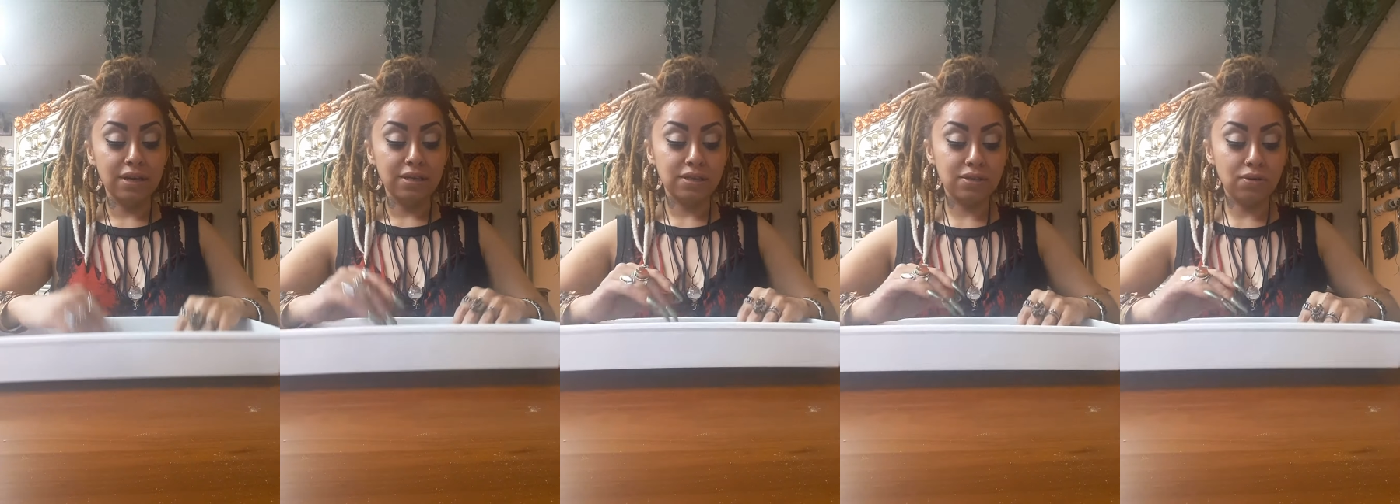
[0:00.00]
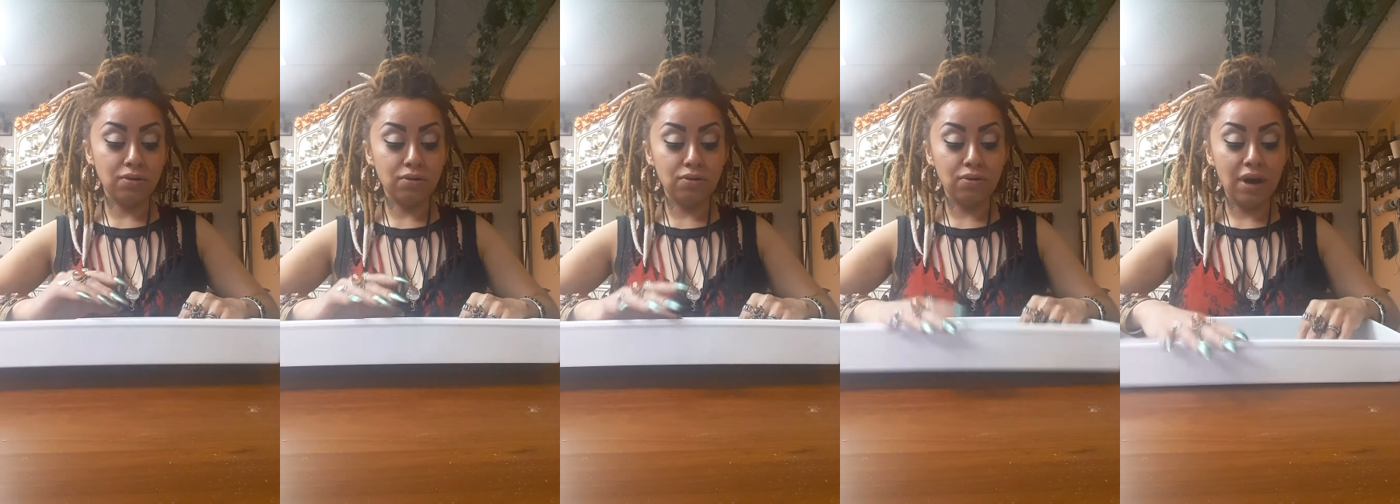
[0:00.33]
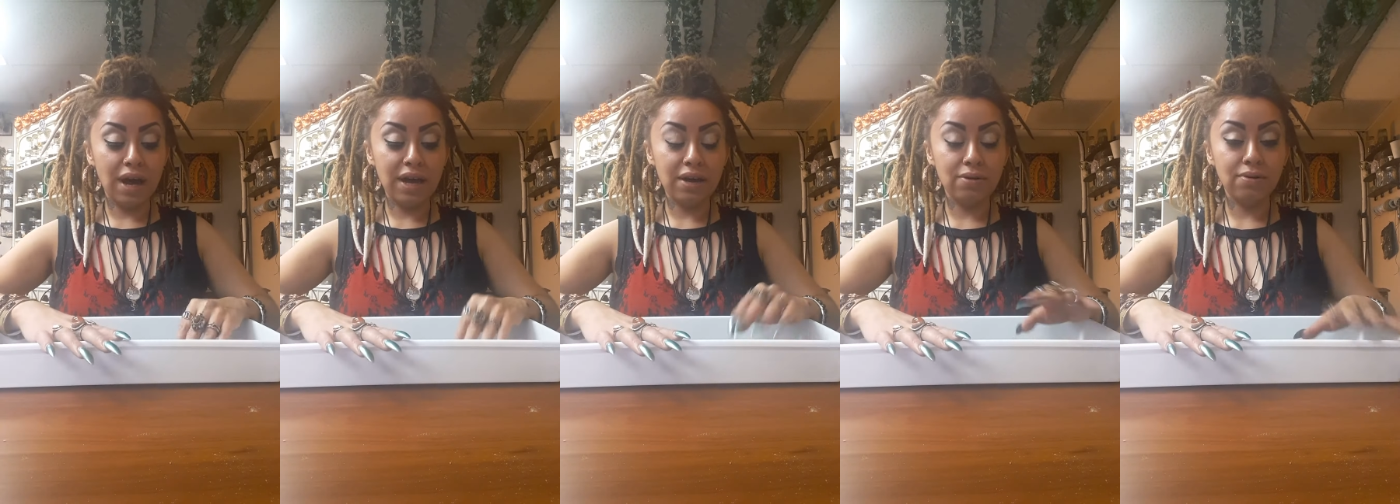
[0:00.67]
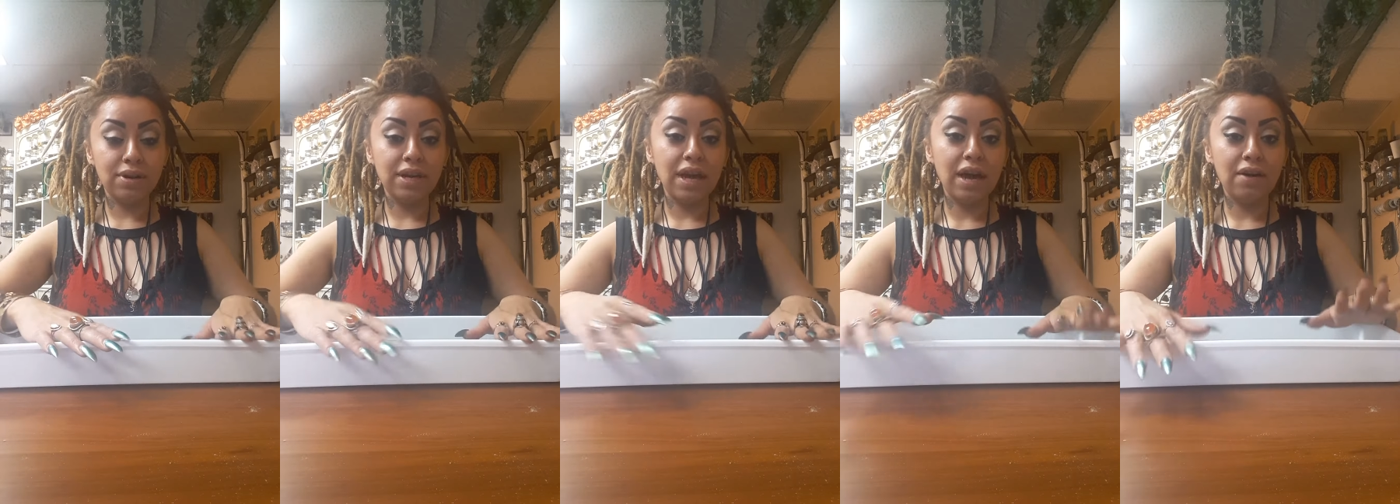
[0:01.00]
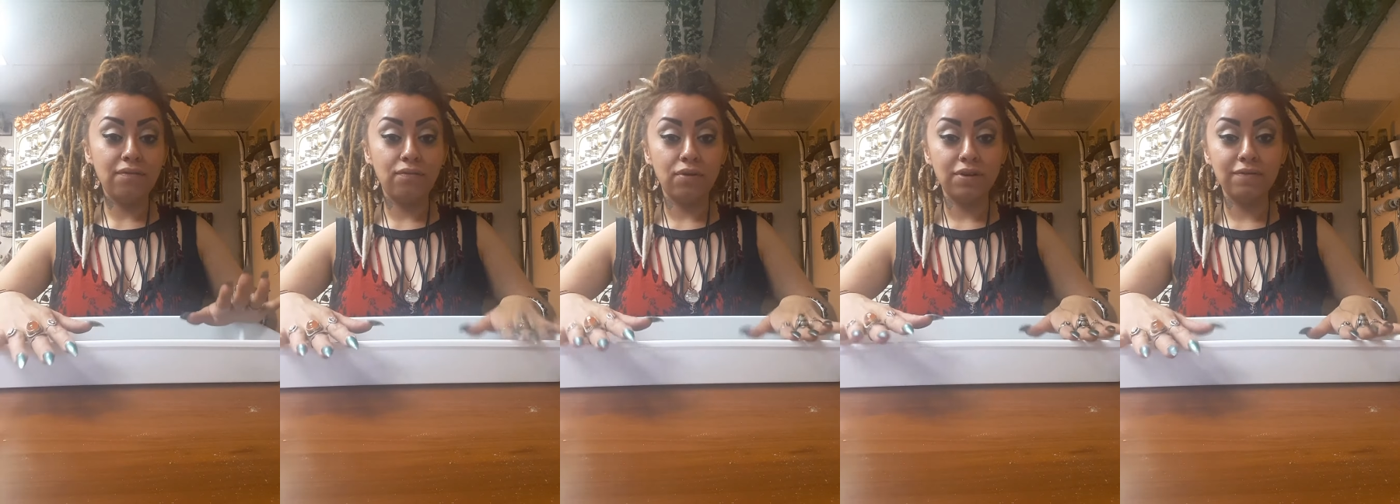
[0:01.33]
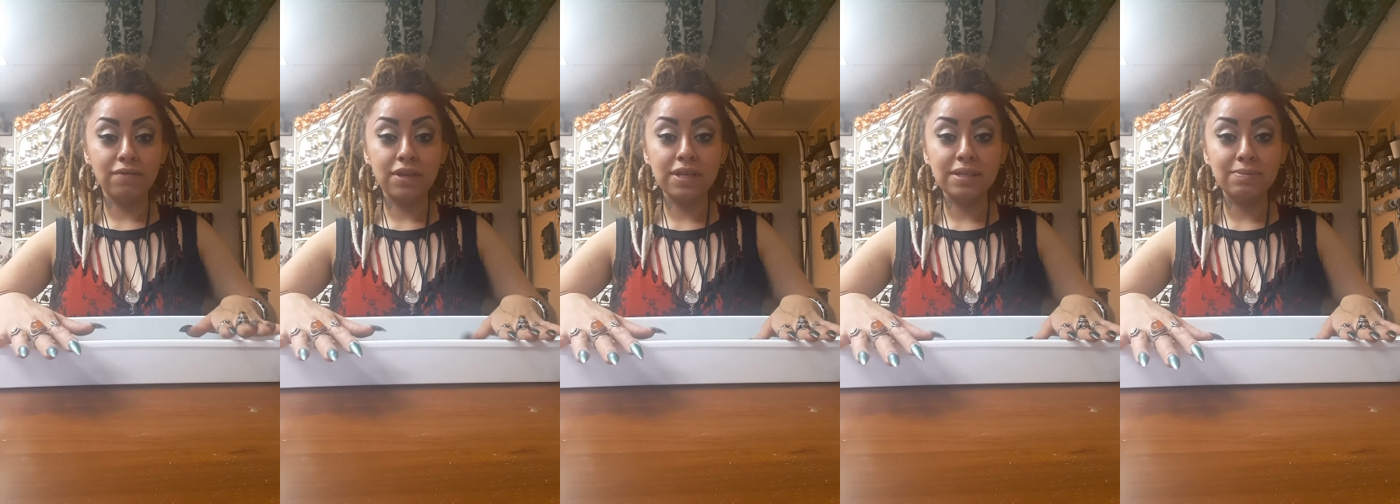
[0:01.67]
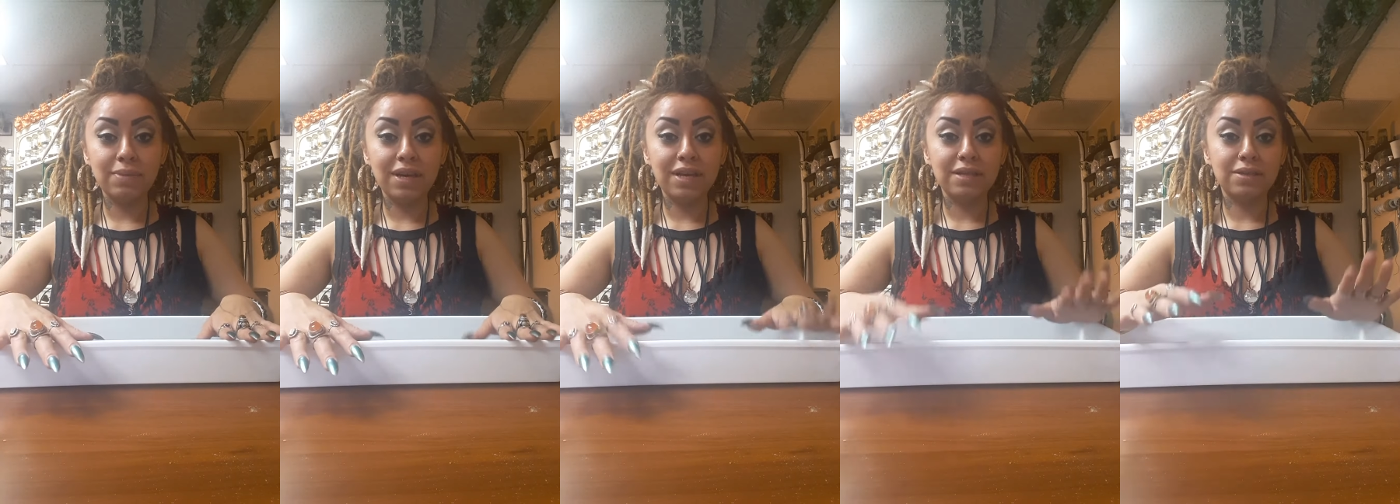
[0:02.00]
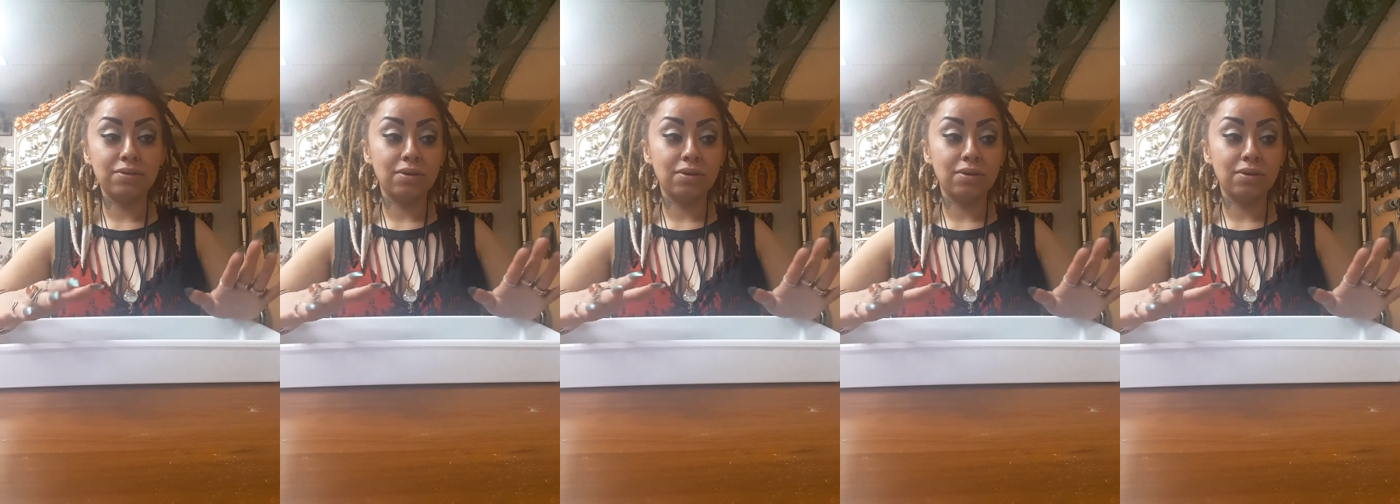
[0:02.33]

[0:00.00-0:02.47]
So I already have one of these made,